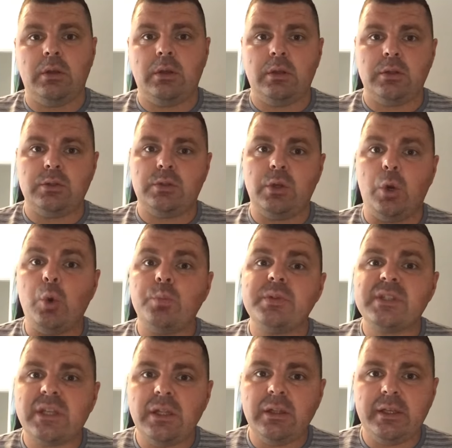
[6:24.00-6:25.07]
to
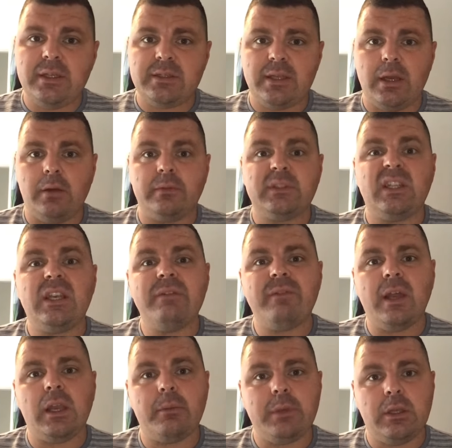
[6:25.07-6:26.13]
upskill yourself, to
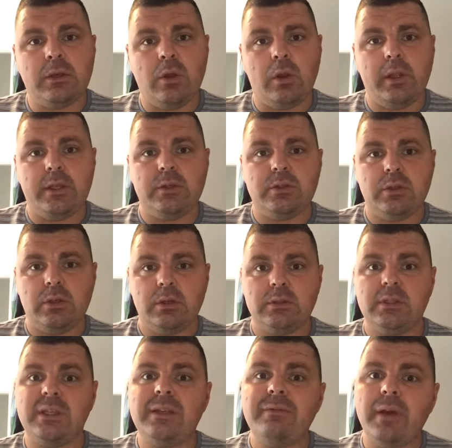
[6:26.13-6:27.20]
develop your knowledge, to
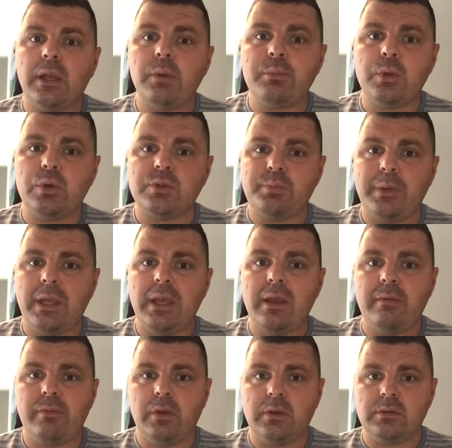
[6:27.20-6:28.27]
develop those
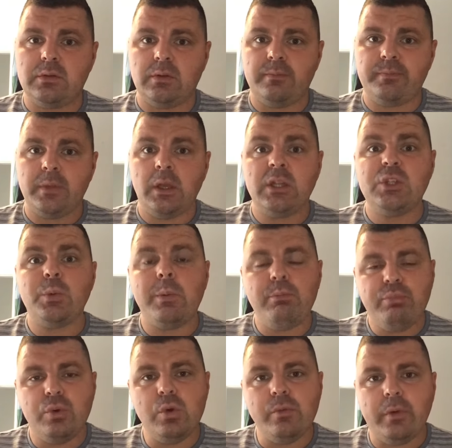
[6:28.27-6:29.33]
behaviours, to
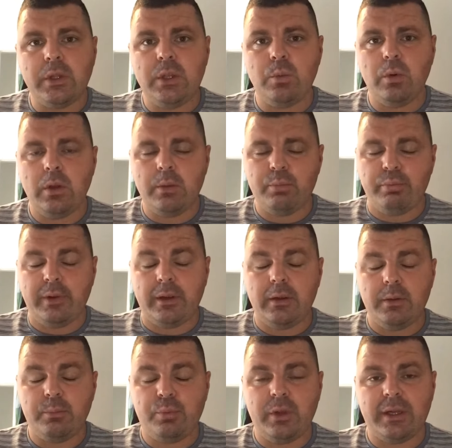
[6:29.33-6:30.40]
improve on your work
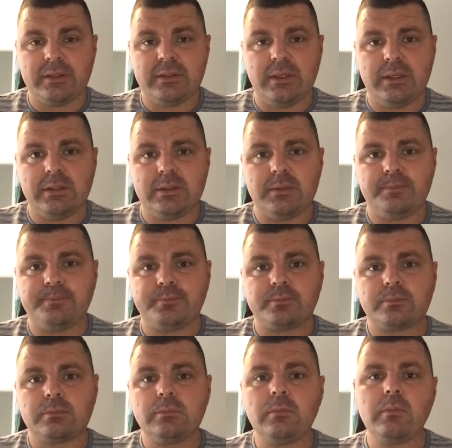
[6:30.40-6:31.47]
practice.
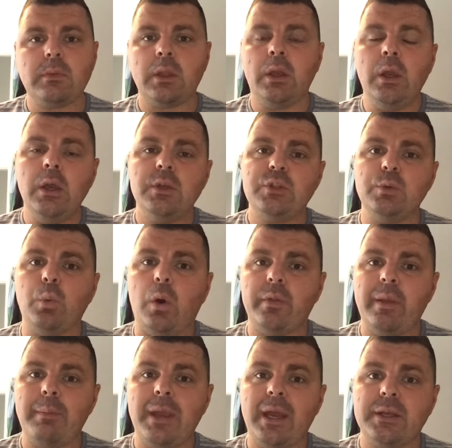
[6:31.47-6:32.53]
So what they may
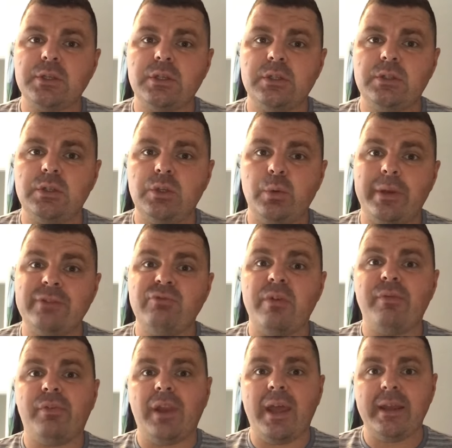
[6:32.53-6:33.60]
ask you to do is
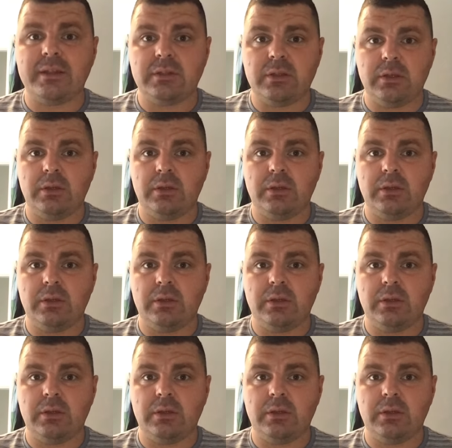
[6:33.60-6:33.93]
reflect